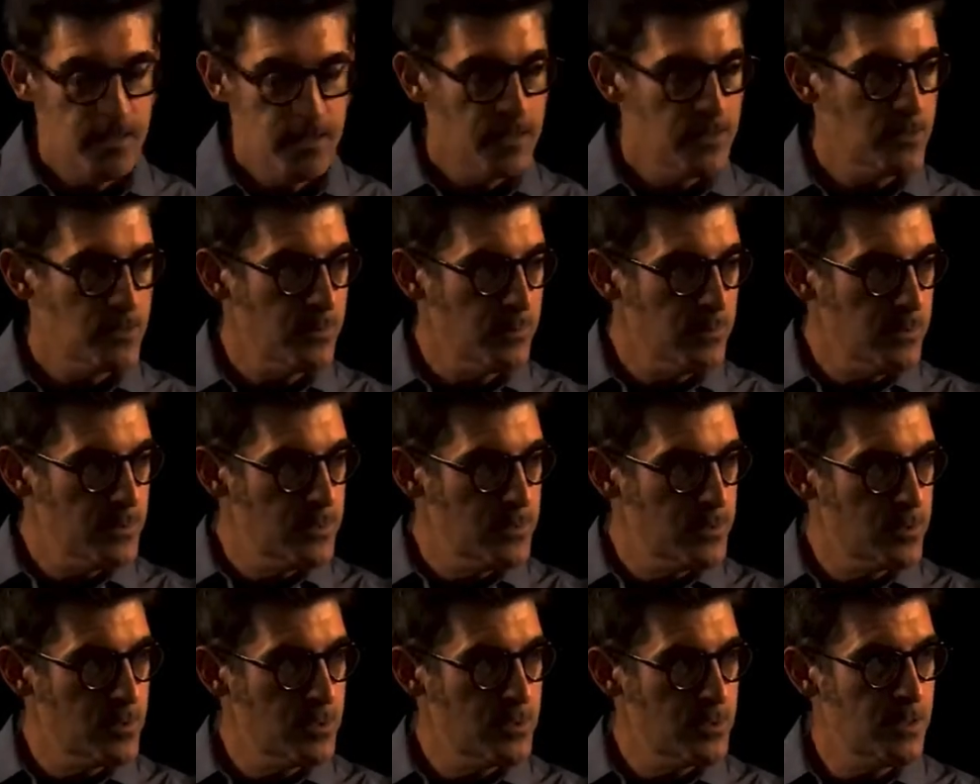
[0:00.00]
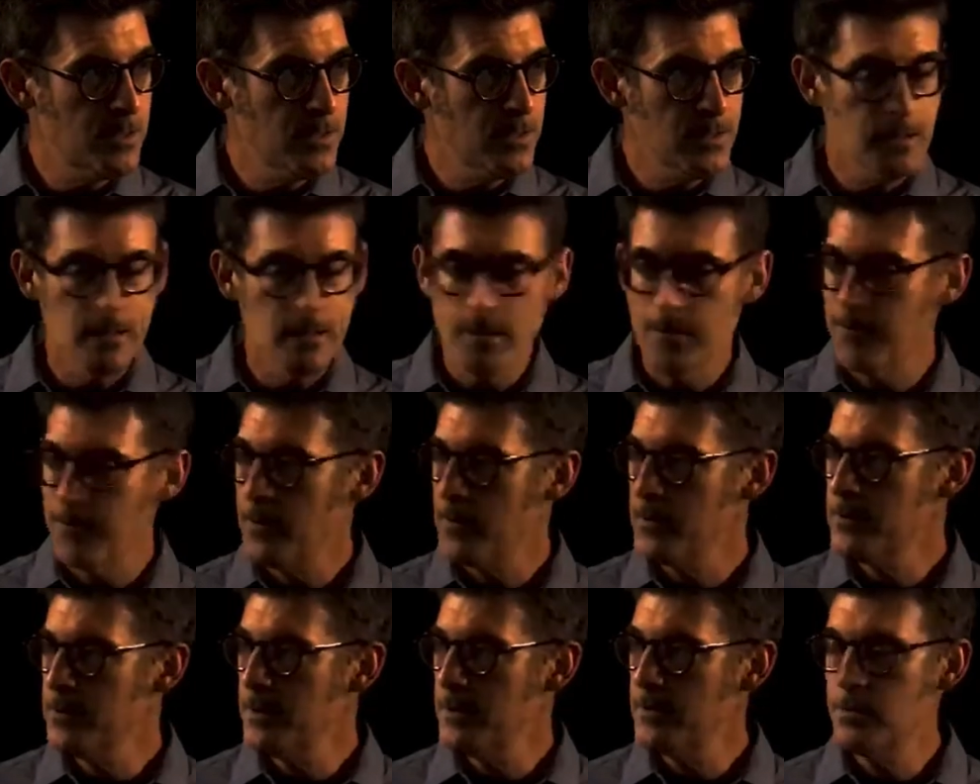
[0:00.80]
So this is just the
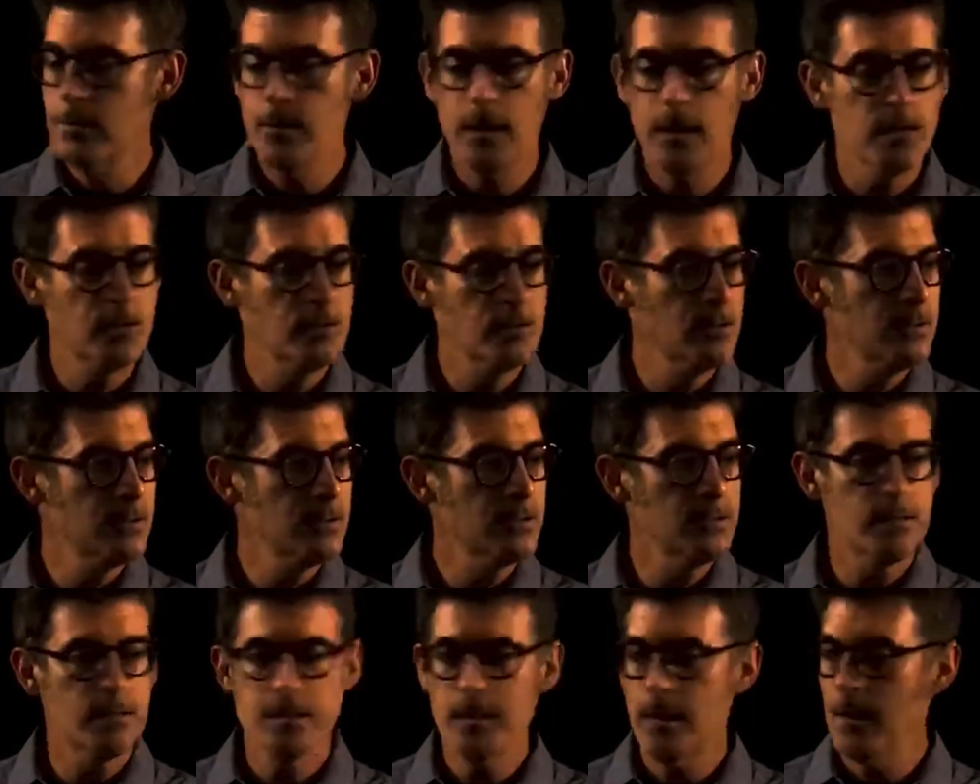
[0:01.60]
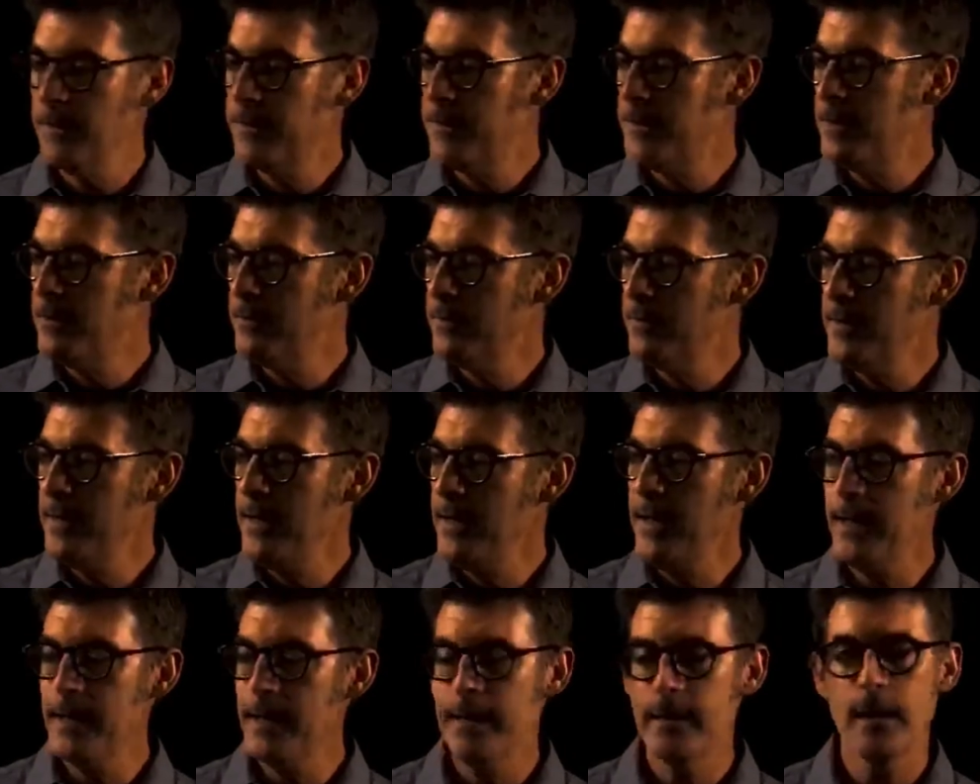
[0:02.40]
first introduction. This is cell theory
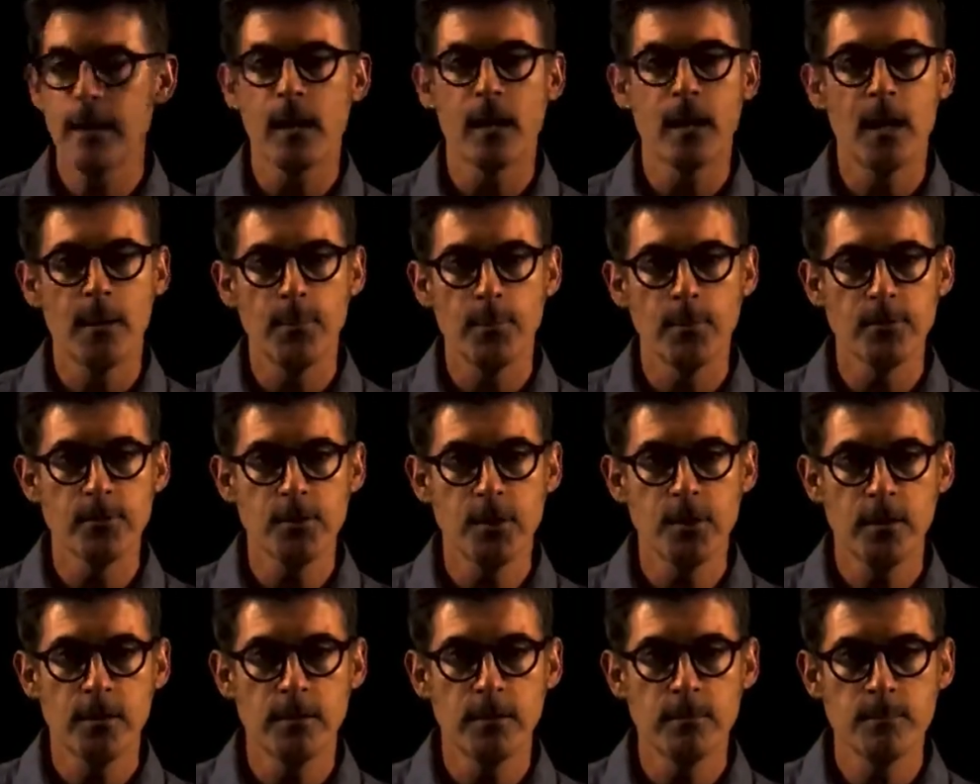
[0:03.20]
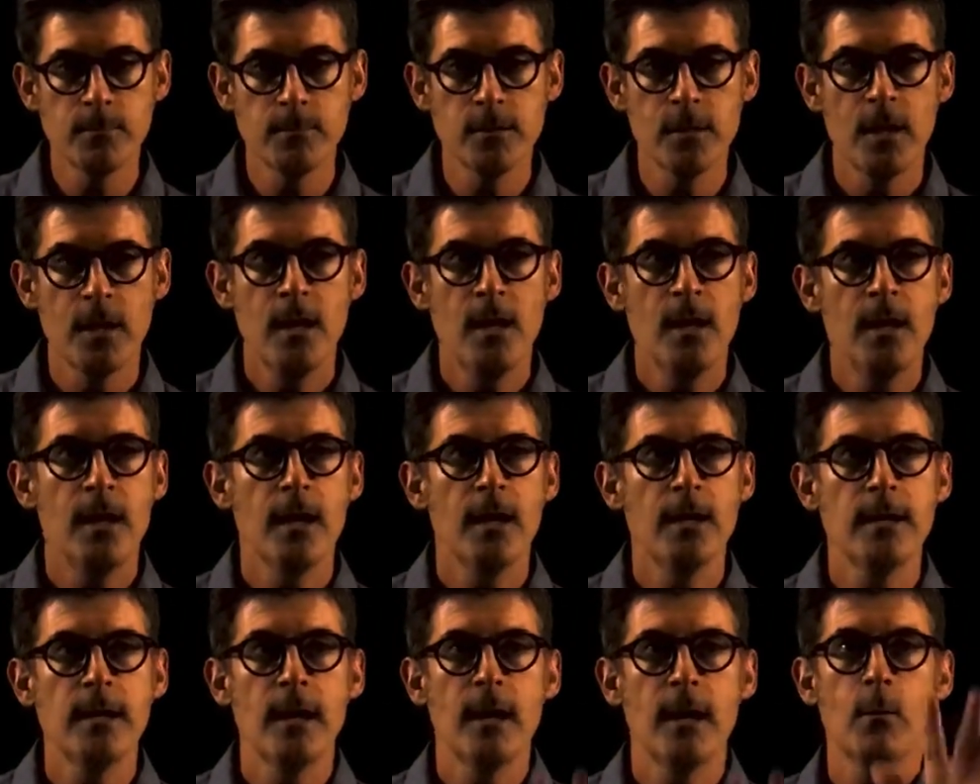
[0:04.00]
and a couple terms.
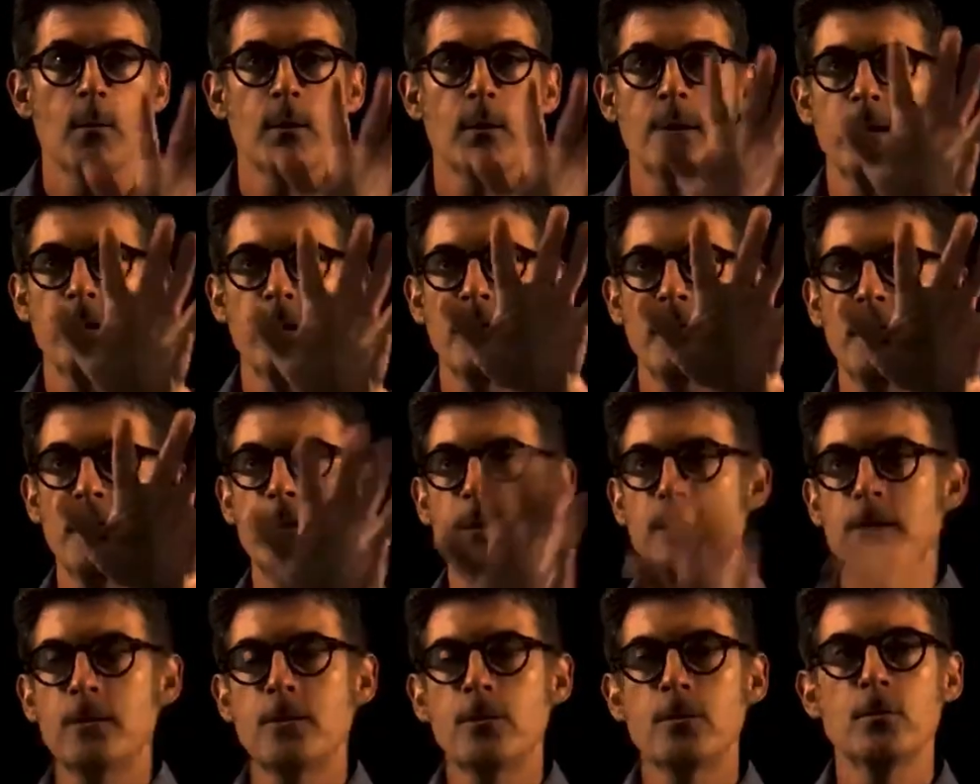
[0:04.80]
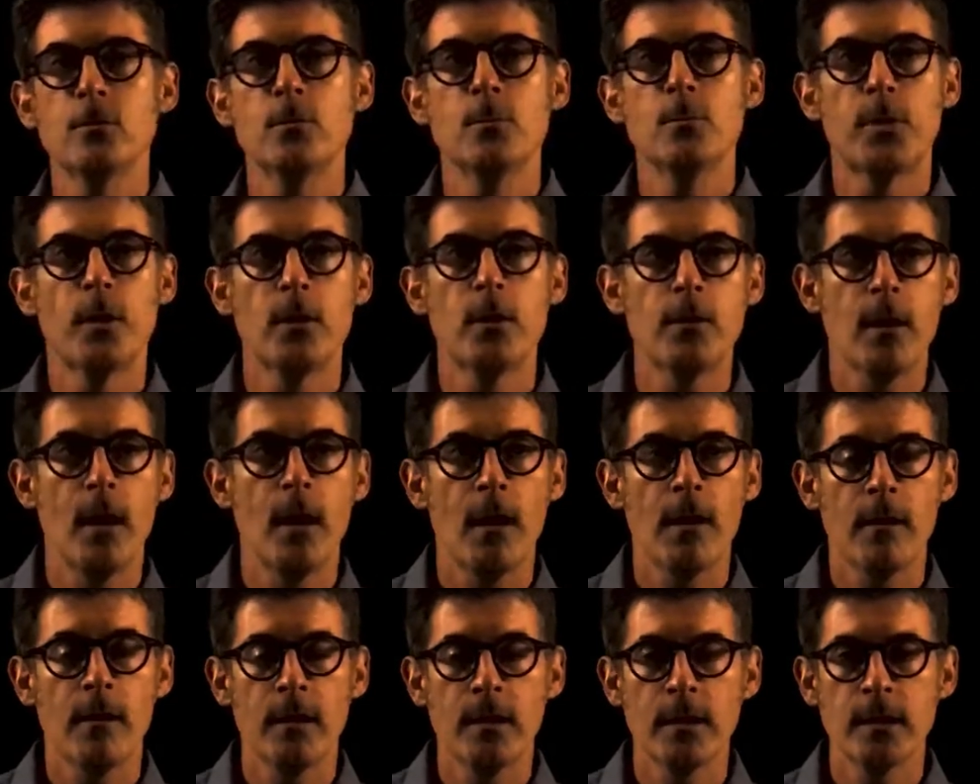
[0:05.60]
And now we're going to get into
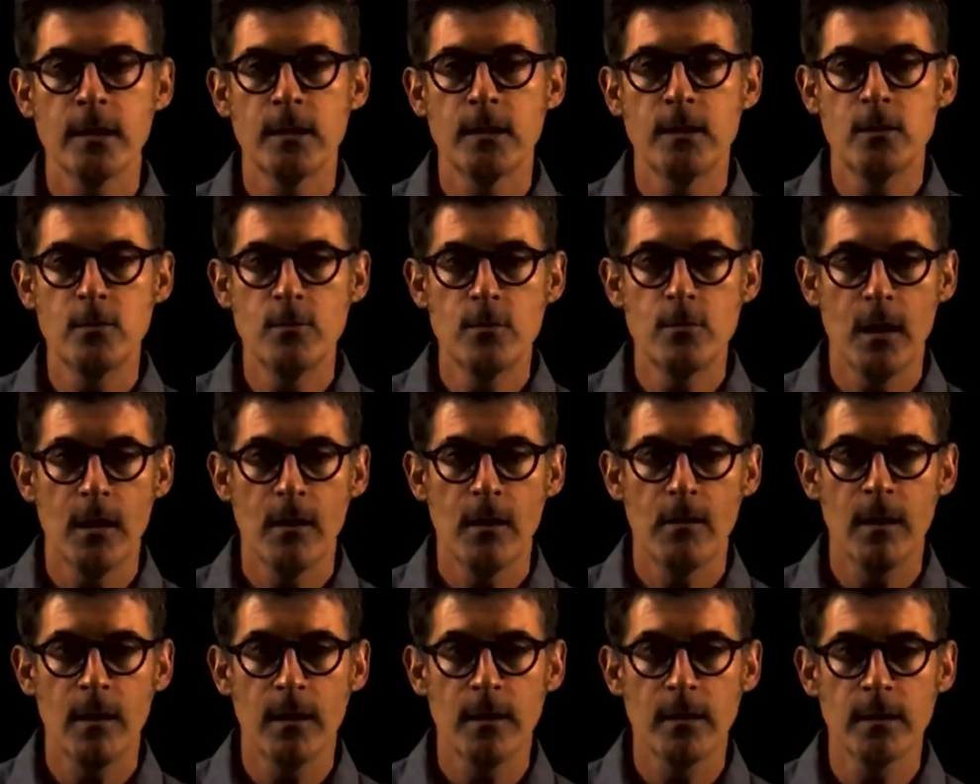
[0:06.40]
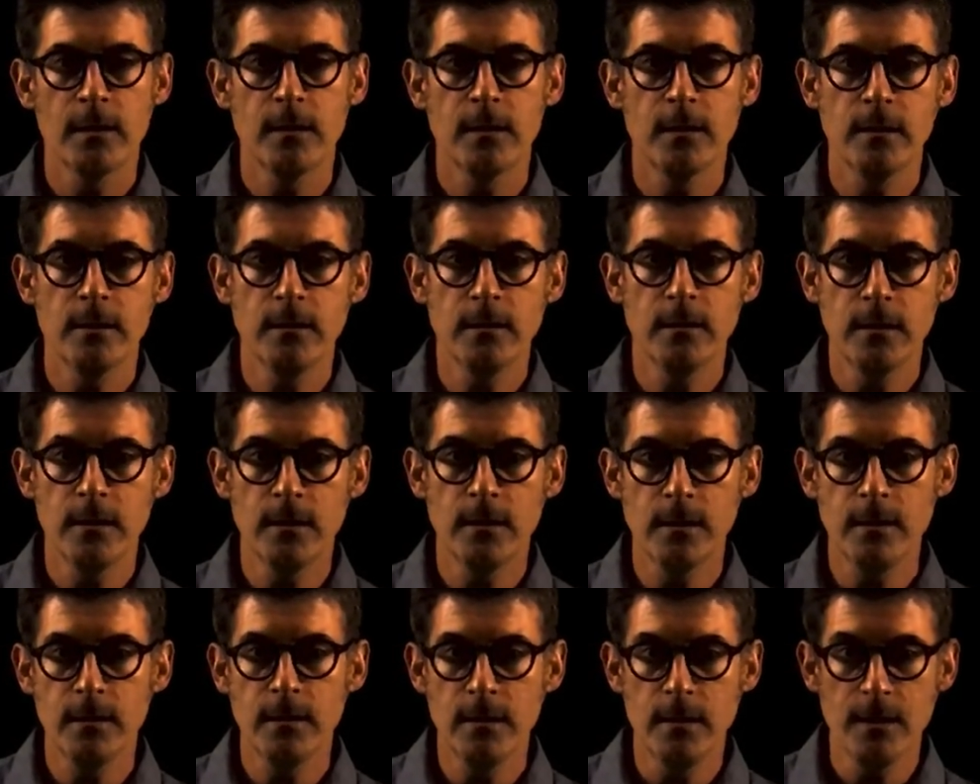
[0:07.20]
prokaryotic, eukaryotic in
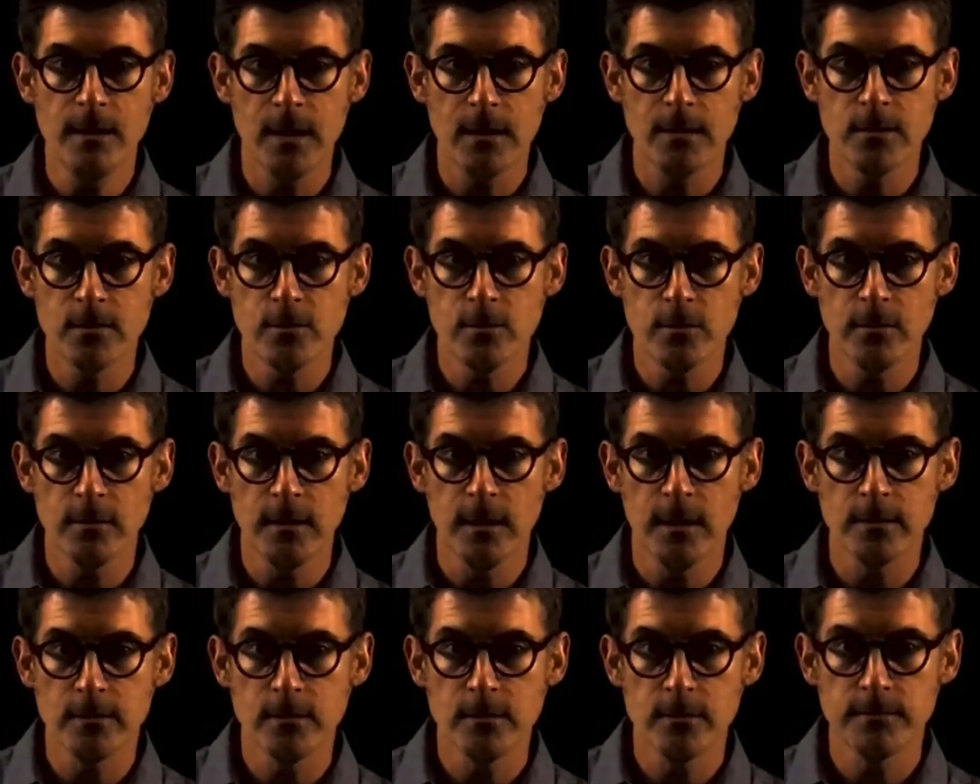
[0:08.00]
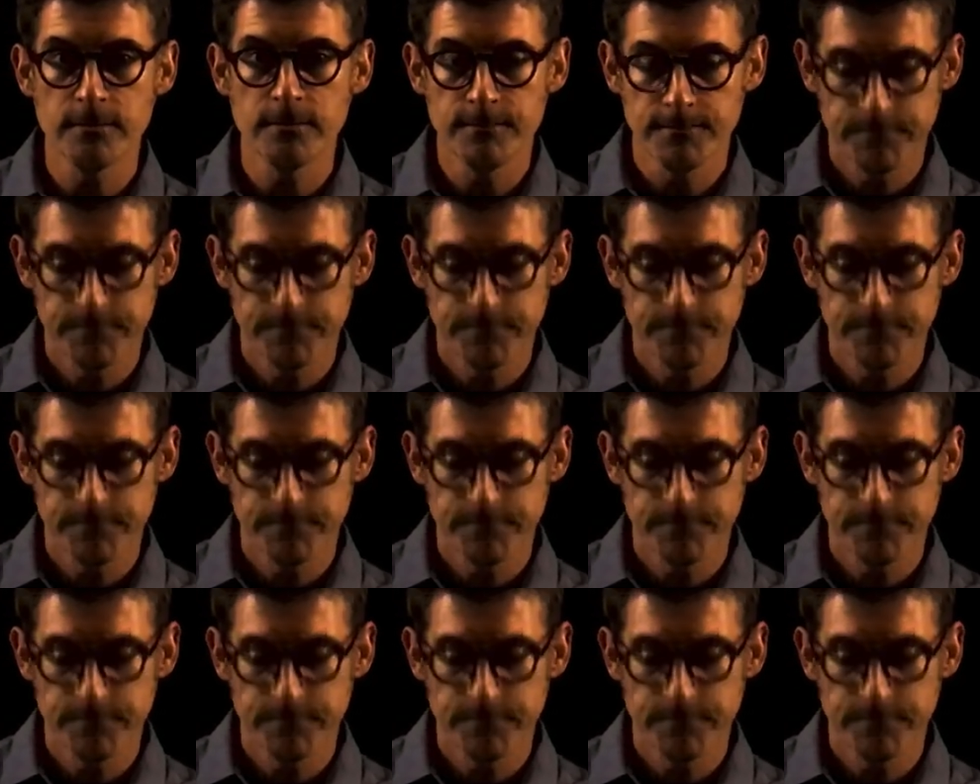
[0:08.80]
the next short lecture.